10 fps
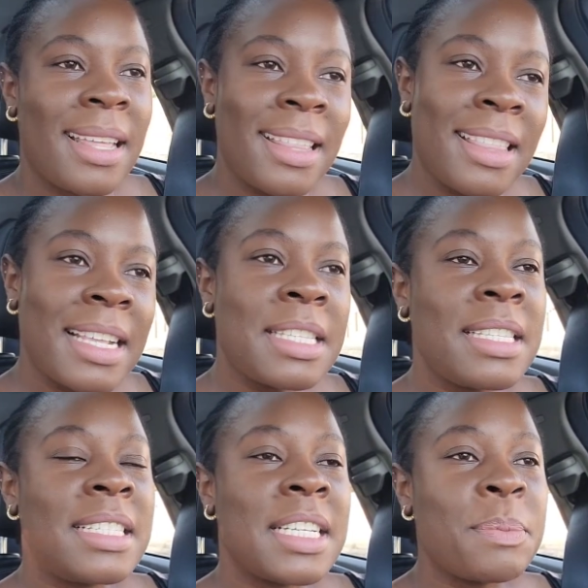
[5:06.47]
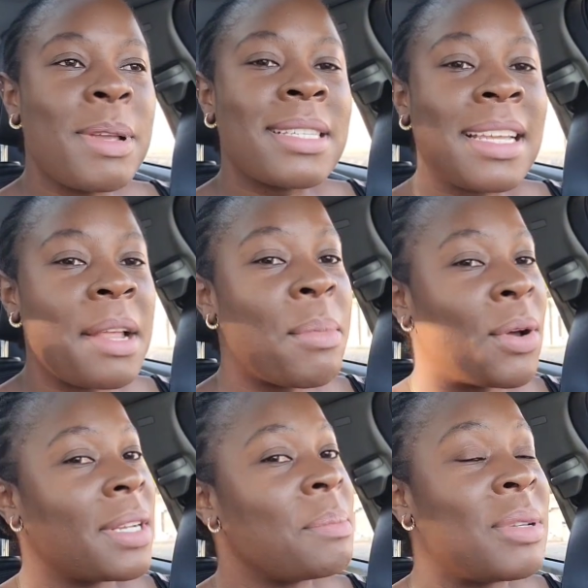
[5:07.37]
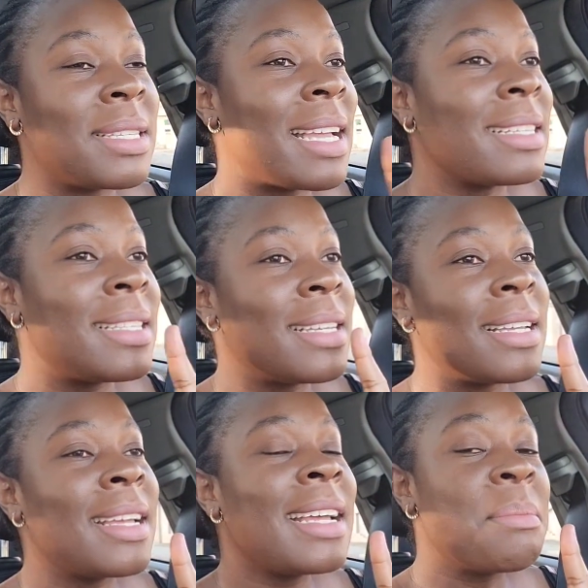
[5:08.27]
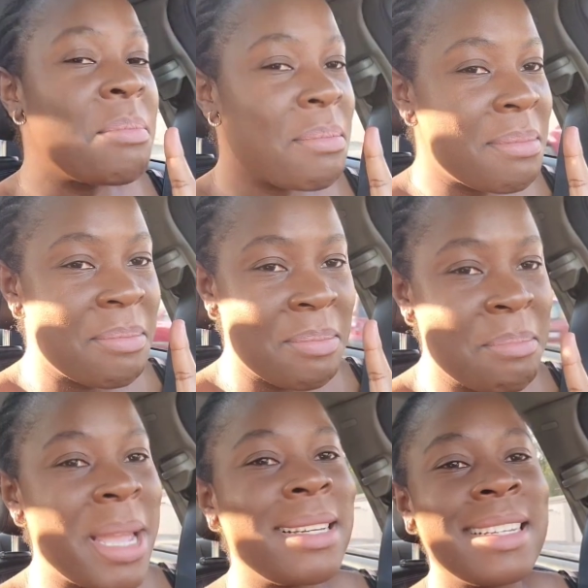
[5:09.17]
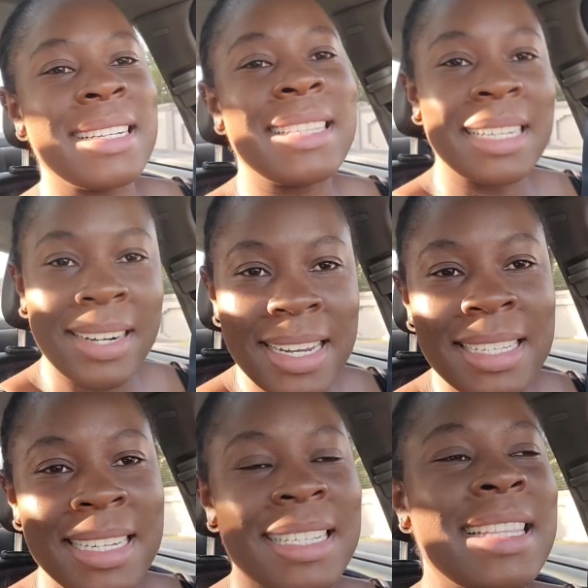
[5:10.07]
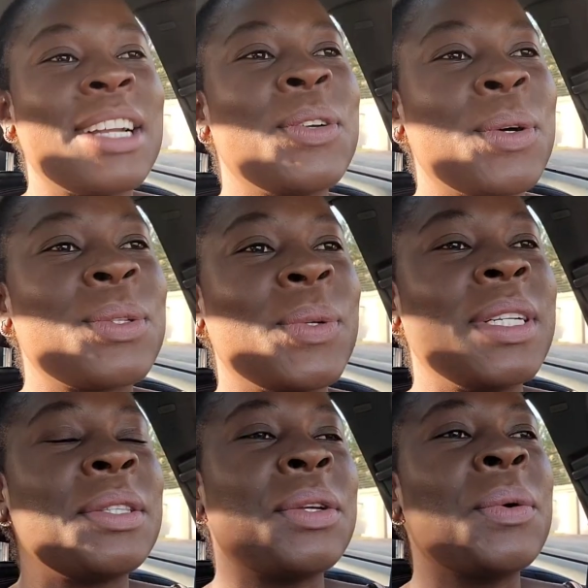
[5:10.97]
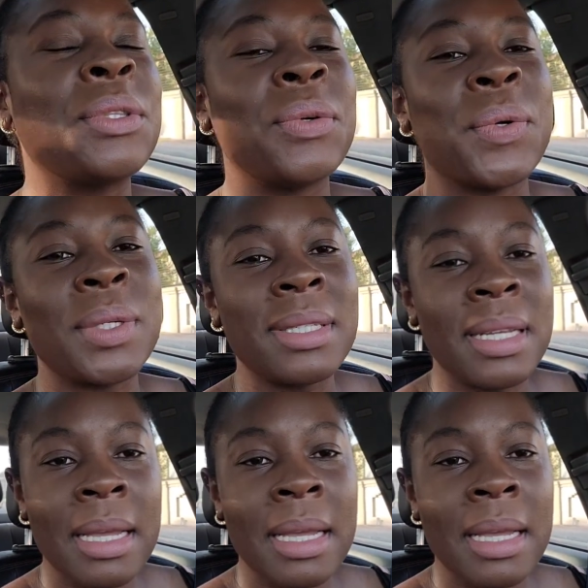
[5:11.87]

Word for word: i think that's just basically about it besides the madness the craziness that goes on in, on the road